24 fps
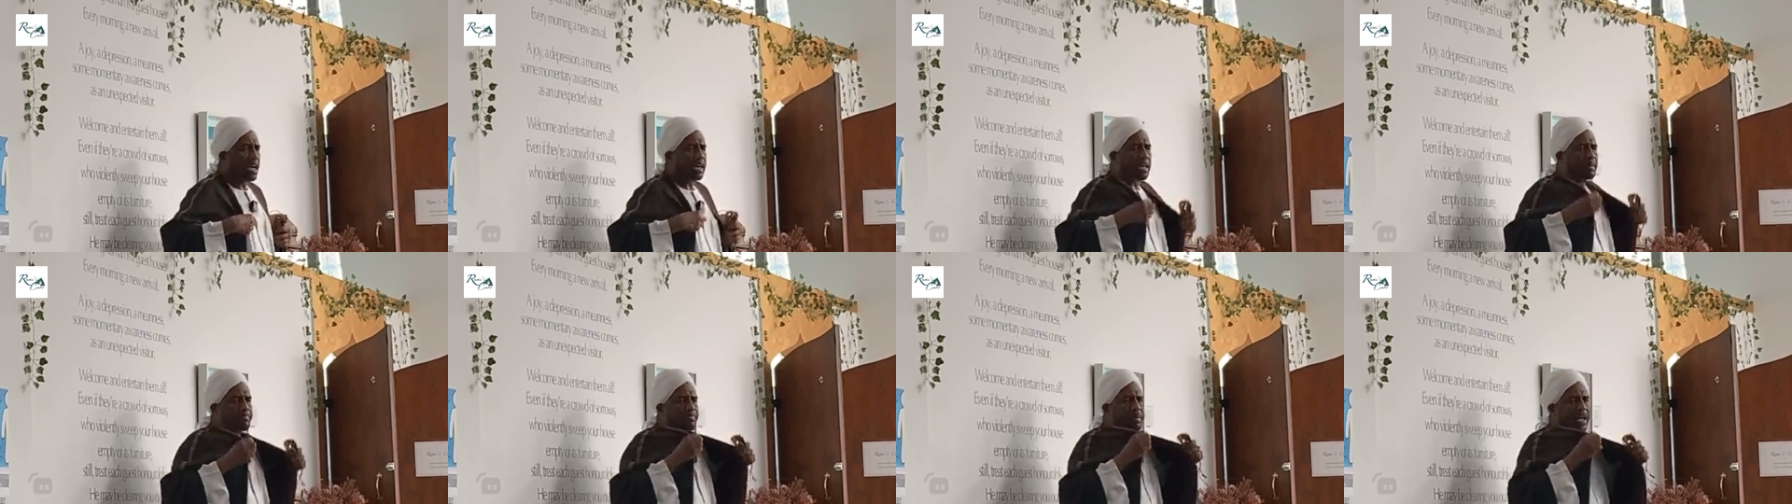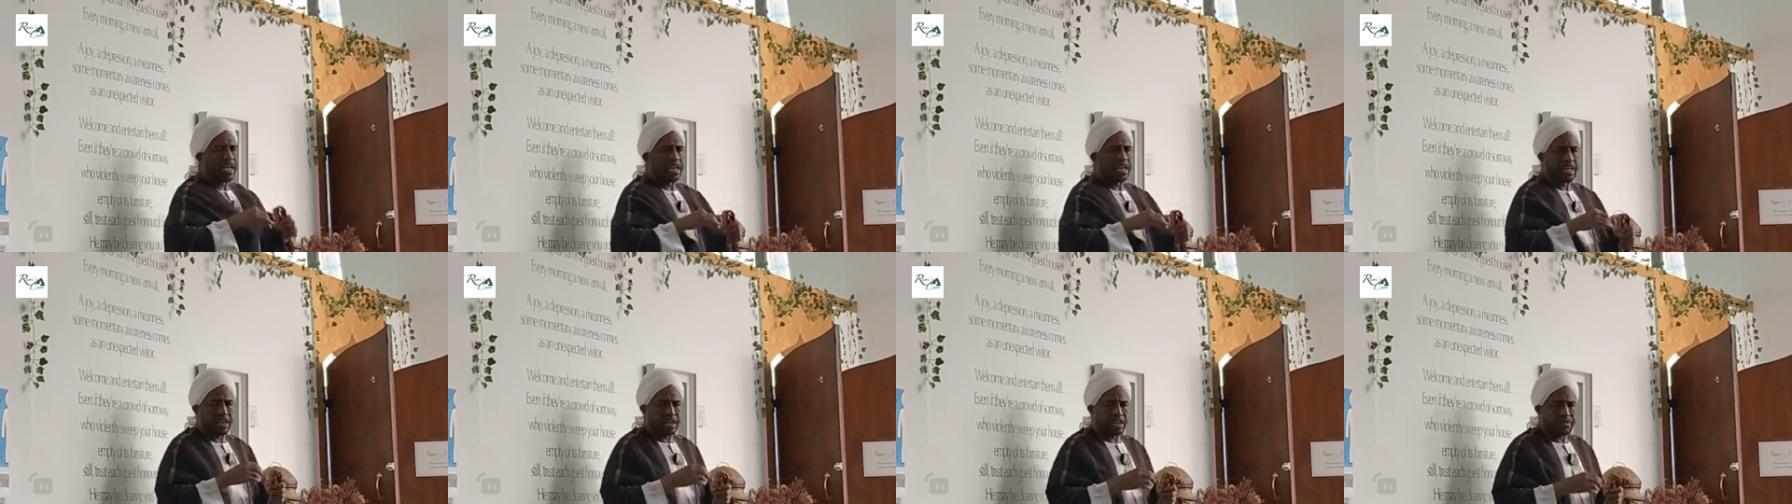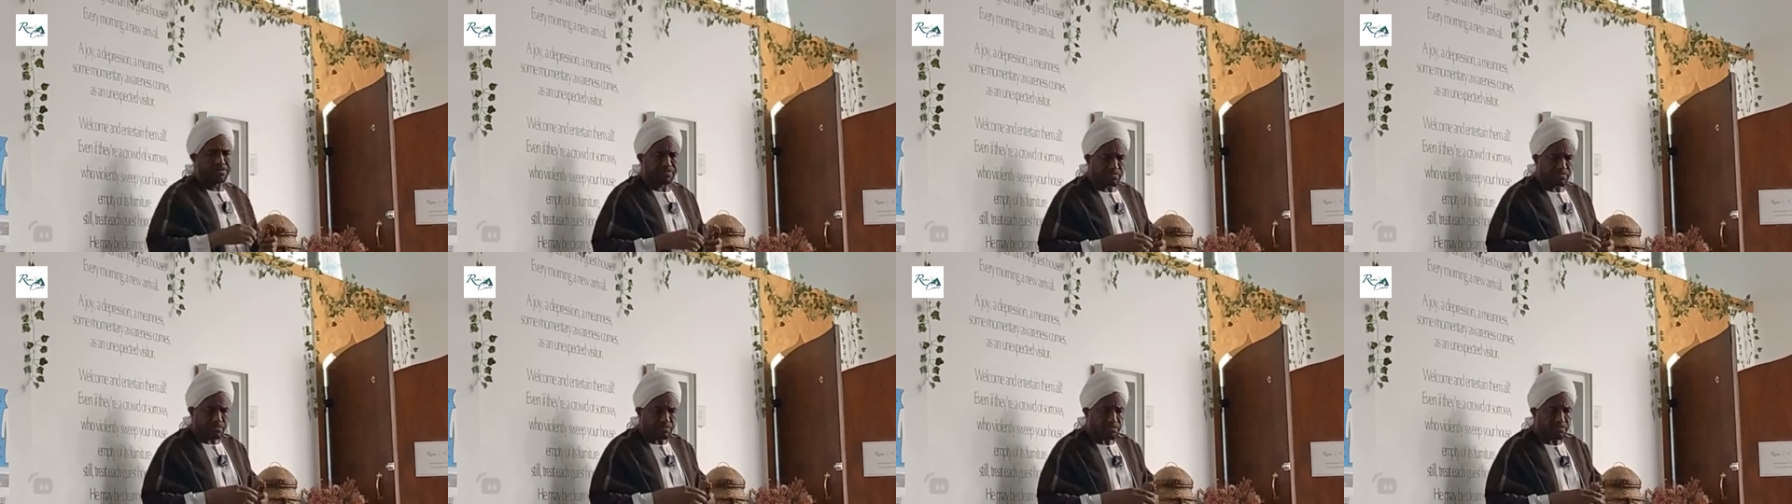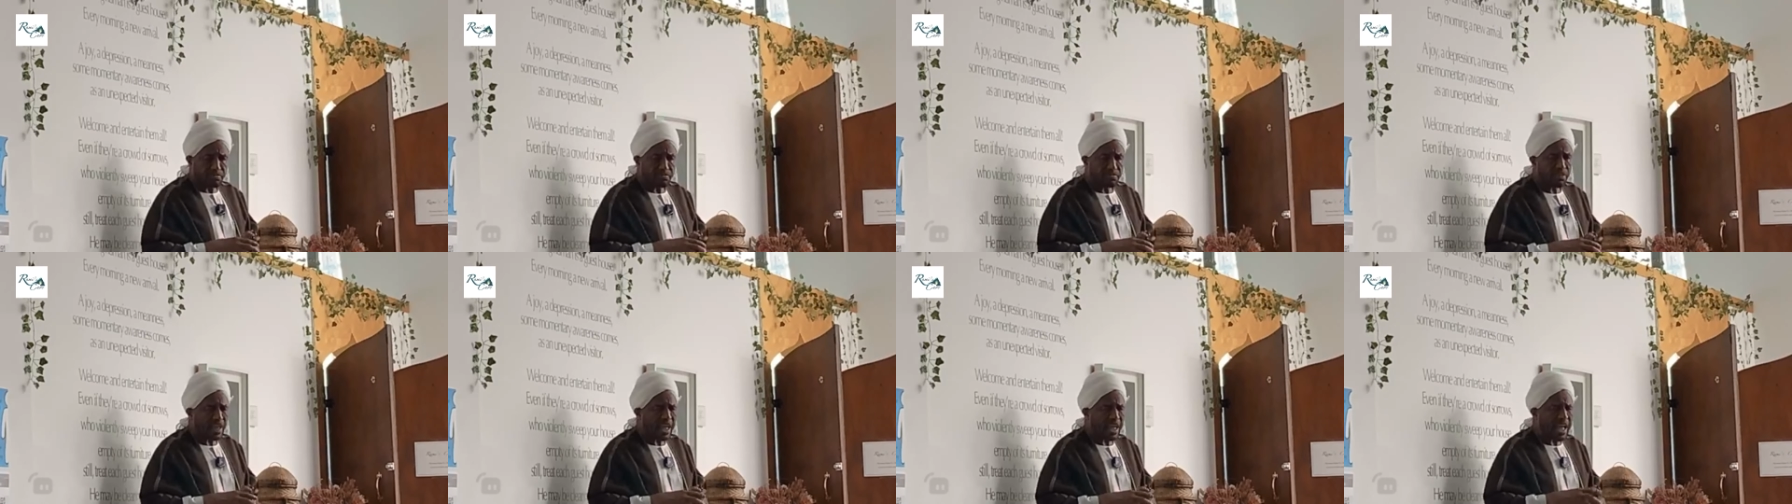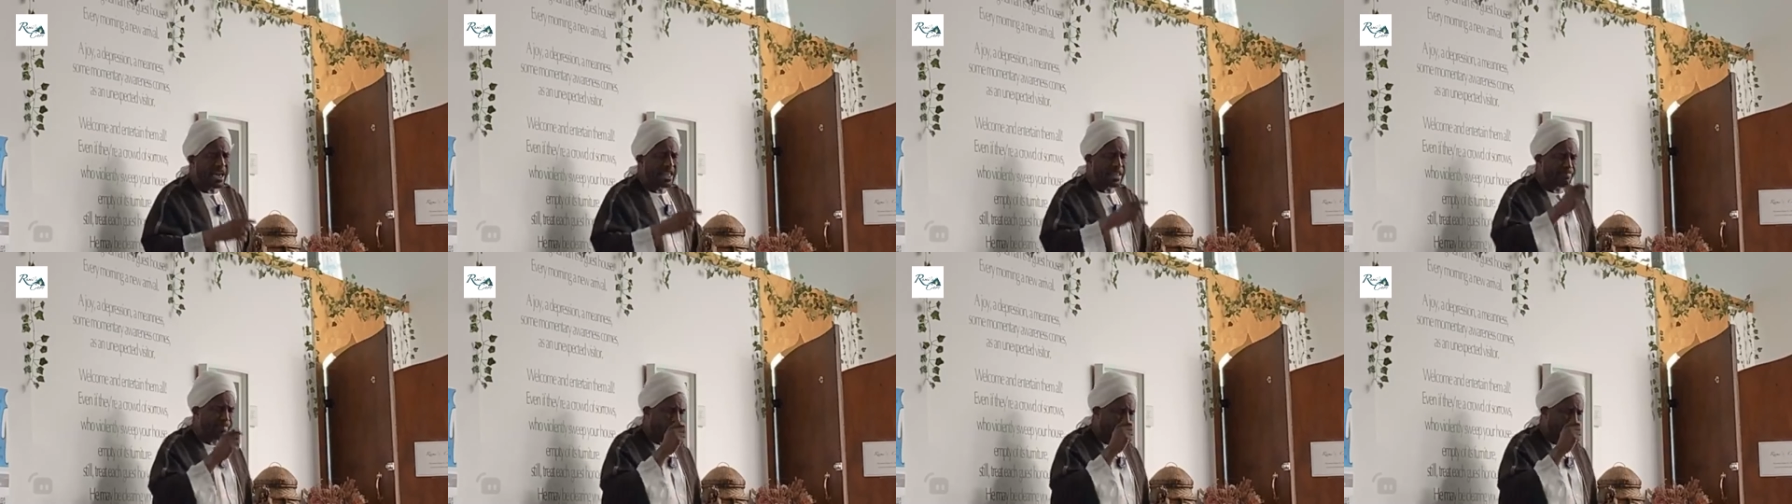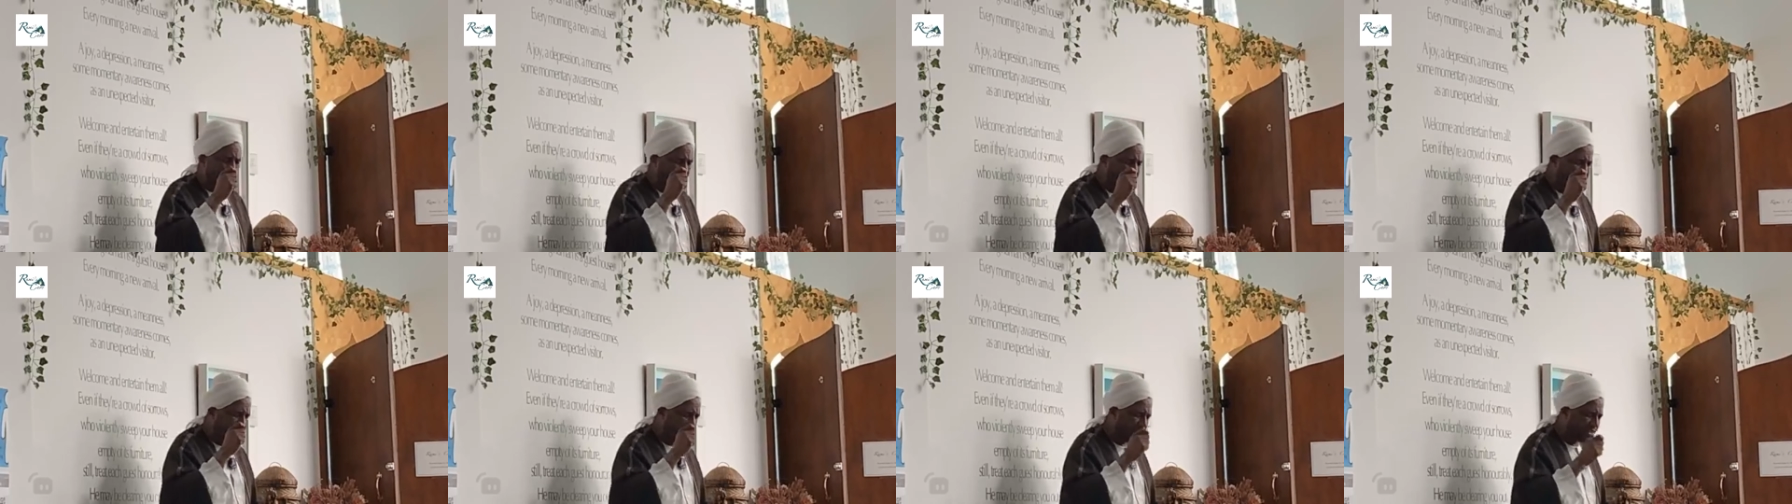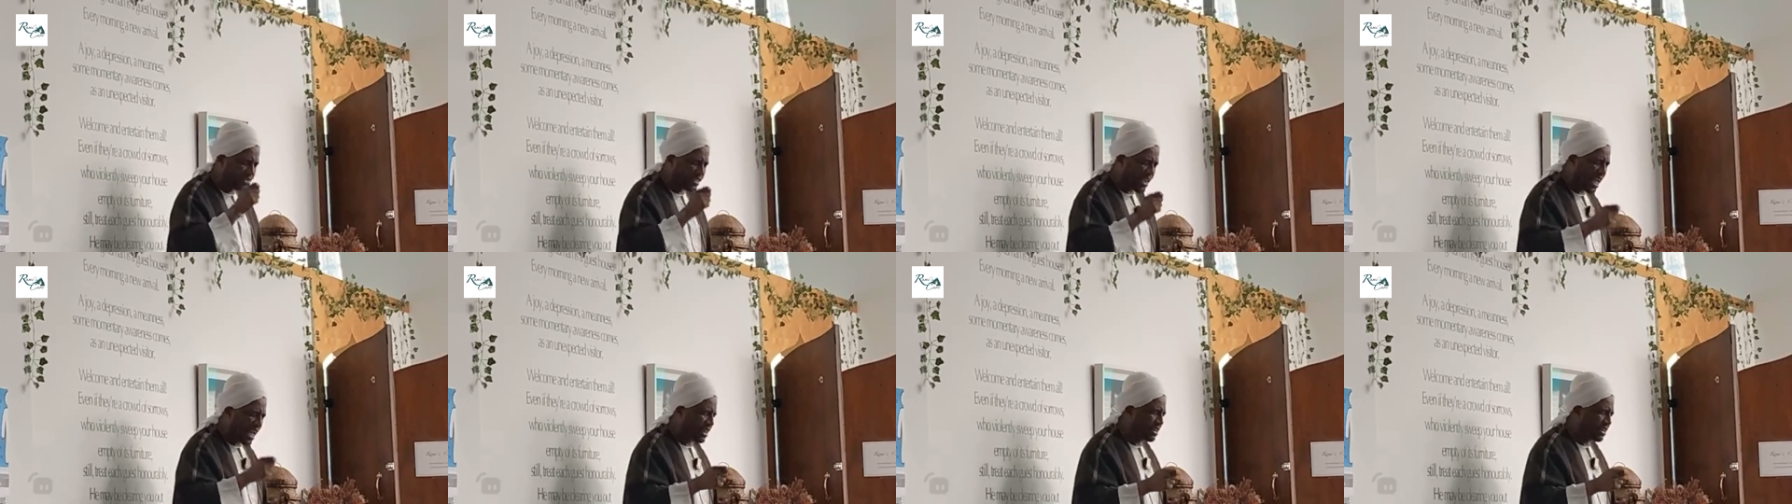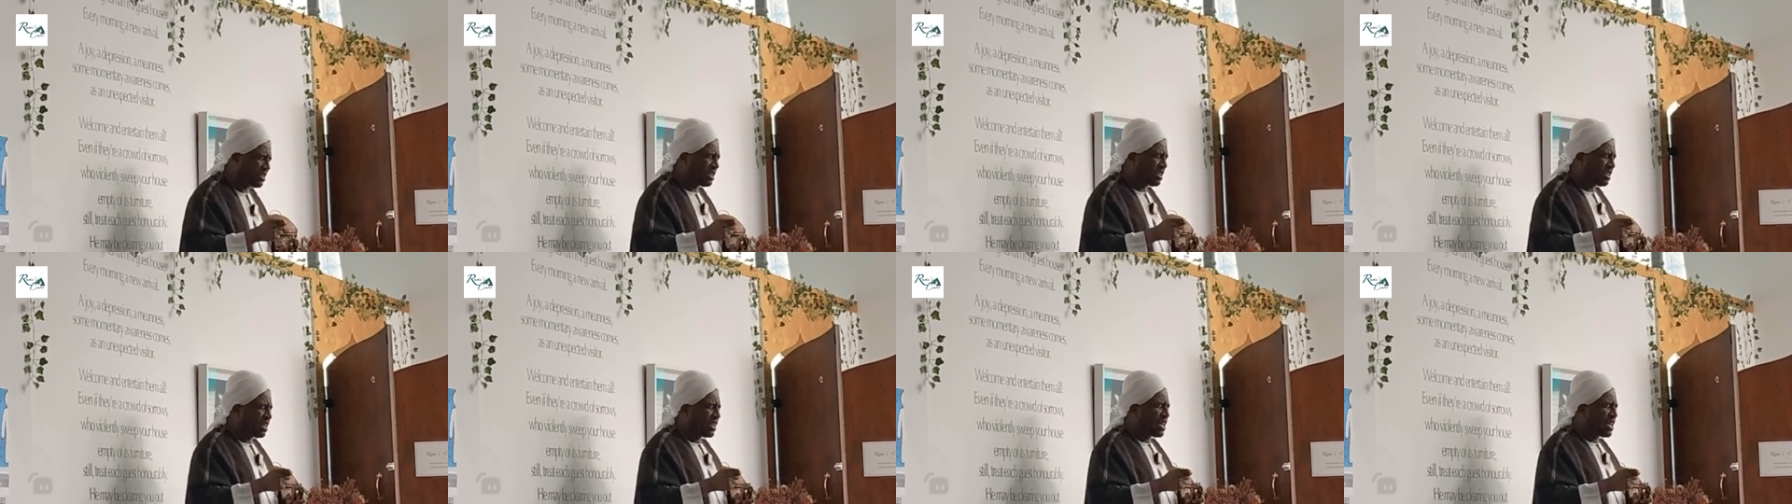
I can be angry. And it make me feel sad.